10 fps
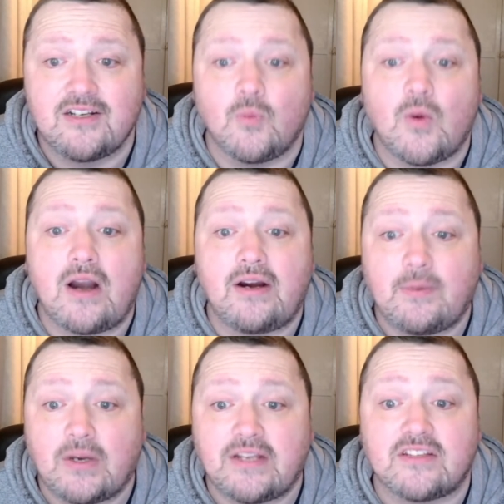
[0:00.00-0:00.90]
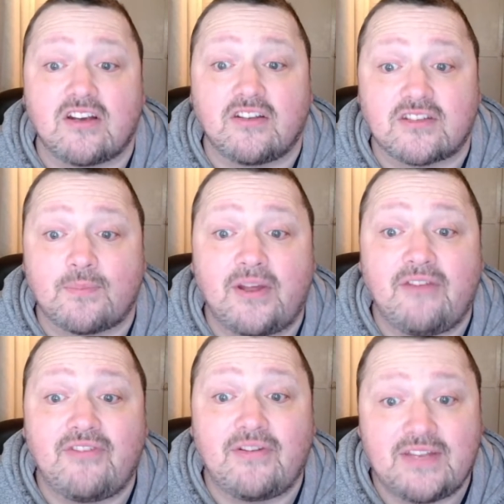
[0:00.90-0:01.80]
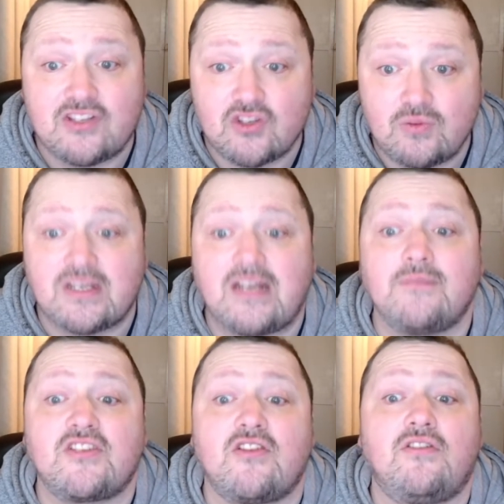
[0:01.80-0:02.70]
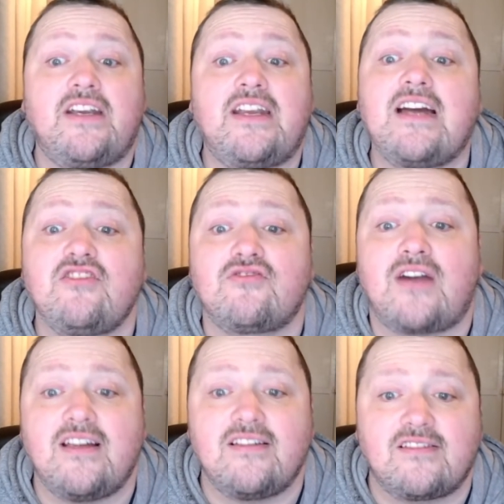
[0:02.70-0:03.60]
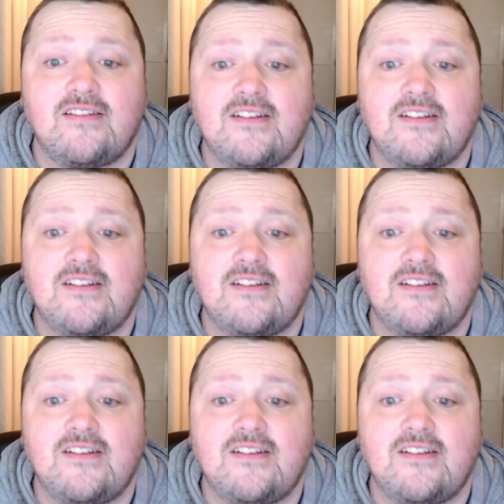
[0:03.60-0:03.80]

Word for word: where he went on to play fifty-two times, scoring nine tries.